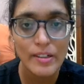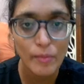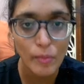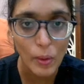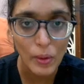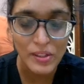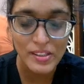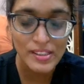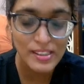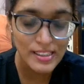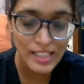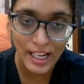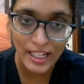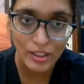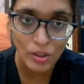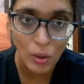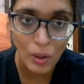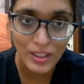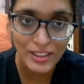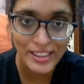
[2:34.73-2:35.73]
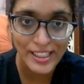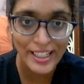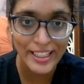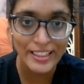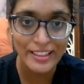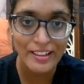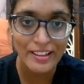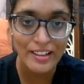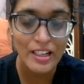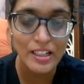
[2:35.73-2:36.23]
was that all the
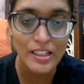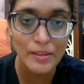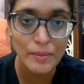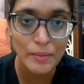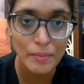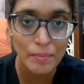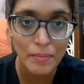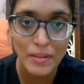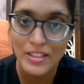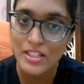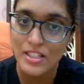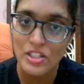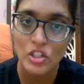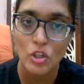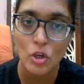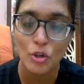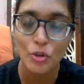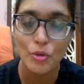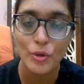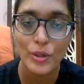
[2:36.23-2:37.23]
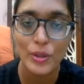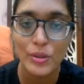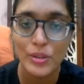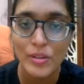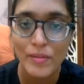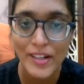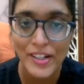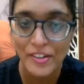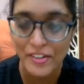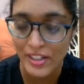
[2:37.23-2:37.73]
atrial impulses are not going to the
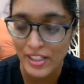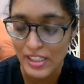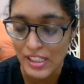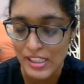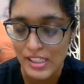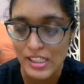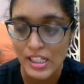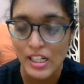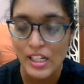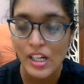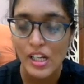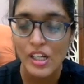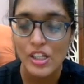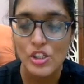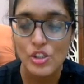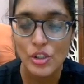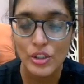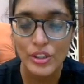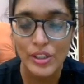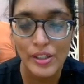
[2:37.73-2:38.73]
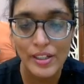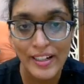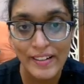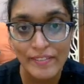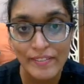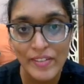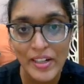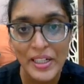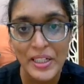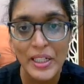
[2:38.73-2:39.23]
ventricles, so the
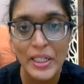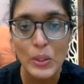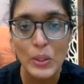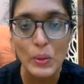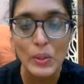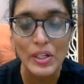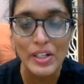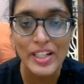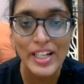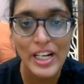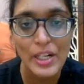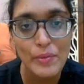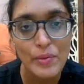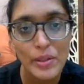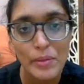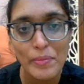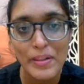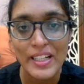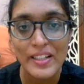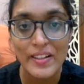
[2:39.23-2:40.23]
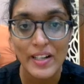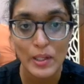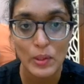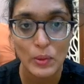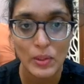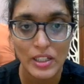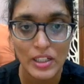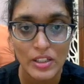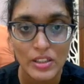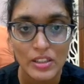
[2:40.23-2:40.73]
ventricular rate will be
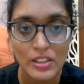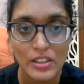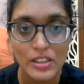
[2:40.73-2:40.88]
irregular.